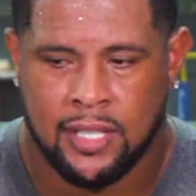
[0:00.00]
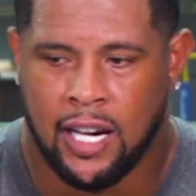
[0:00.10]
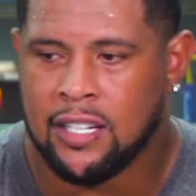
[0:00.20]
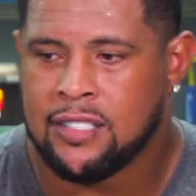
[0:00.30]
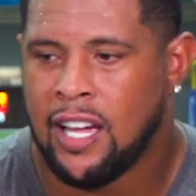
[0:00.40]

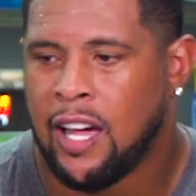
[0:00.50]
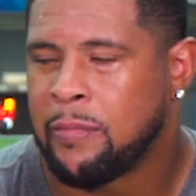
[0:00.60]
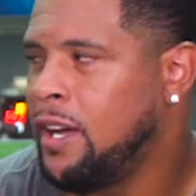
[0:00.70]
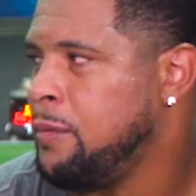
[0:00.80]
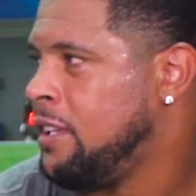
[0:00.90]
Honestly, I'd
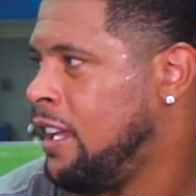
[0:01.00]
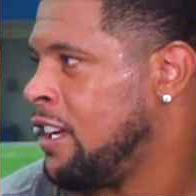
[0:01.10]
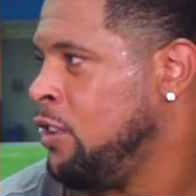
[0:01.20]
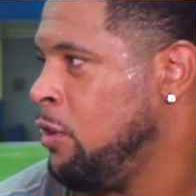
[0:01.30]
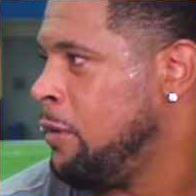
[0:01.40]
probably be like
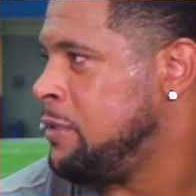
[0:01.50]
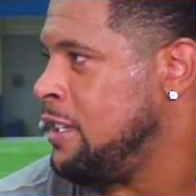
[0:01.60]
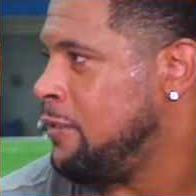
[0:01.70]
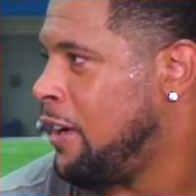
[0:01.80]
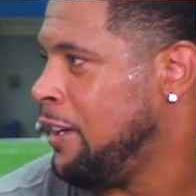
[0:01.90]
a U F
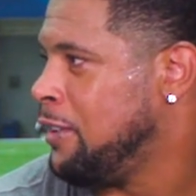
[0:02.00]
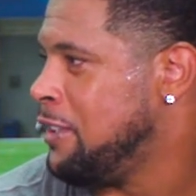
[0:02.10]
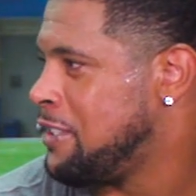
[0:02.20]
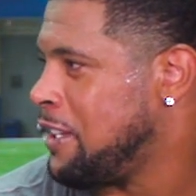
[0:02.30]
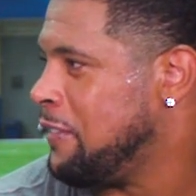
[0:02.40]
C
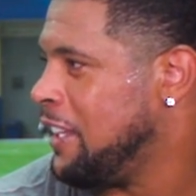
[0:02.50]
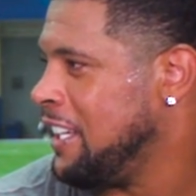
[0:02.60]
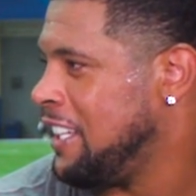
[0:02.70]
fighter or something like